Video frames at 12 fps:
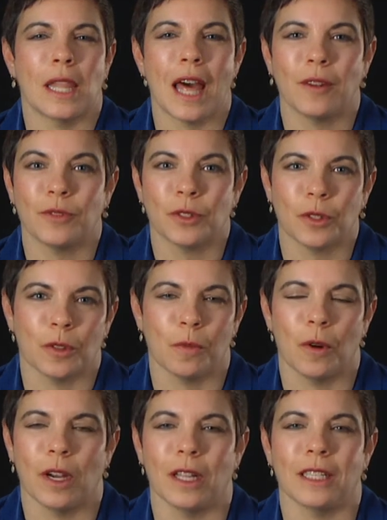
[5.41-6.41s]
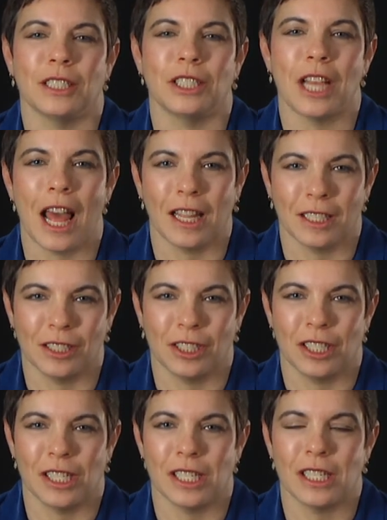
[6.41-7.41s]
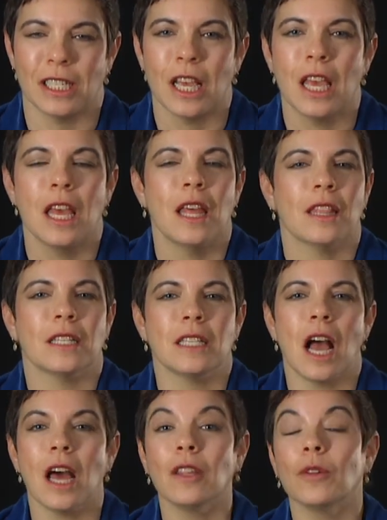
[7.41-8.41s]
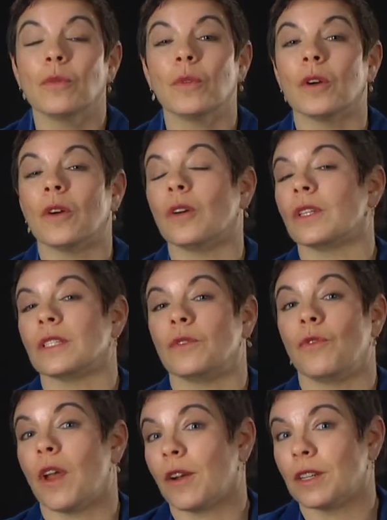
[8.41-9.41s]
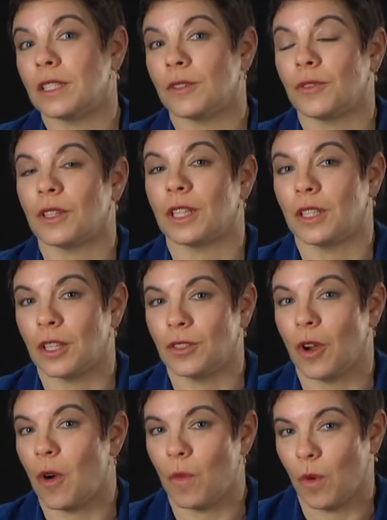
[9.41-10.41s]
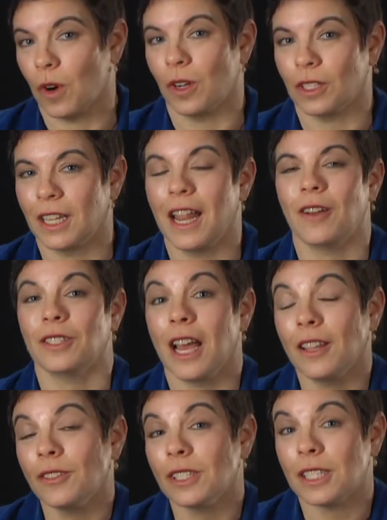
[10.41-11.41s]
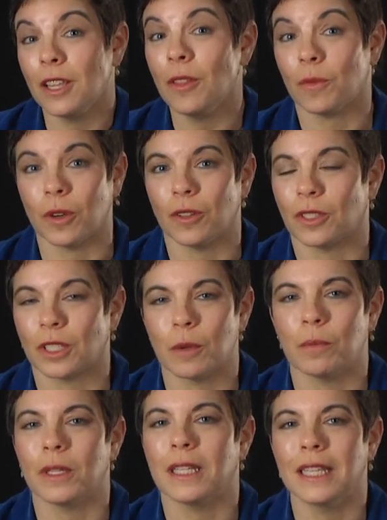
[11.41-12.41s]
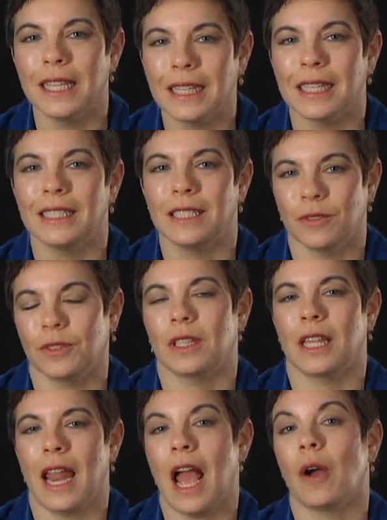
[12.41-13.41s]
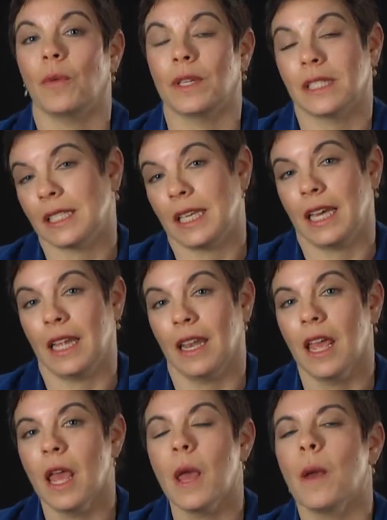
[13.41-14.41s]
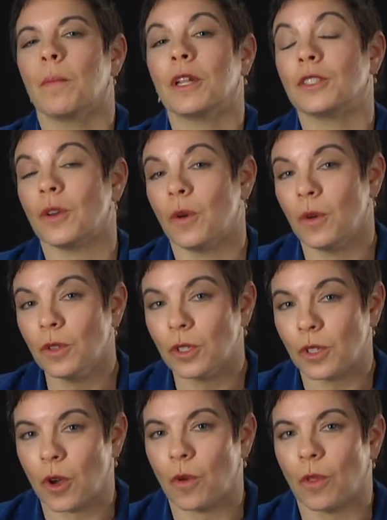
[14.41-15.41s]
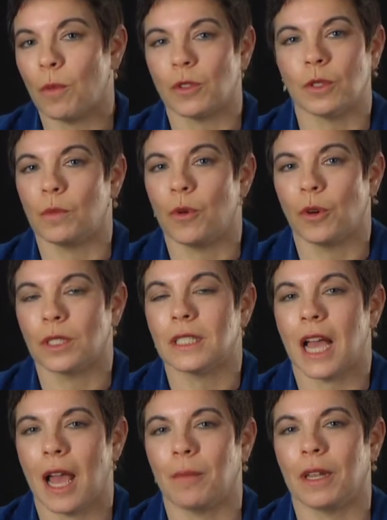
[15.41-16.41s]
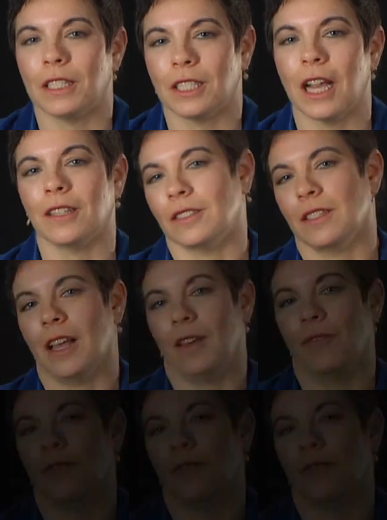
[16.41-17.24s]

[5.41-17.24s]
lot of turmoil and challenges. The toddler world is very different than the adult world, and how toddlers see the world is completely different than how we see it. But it's also the most important time in a child's life.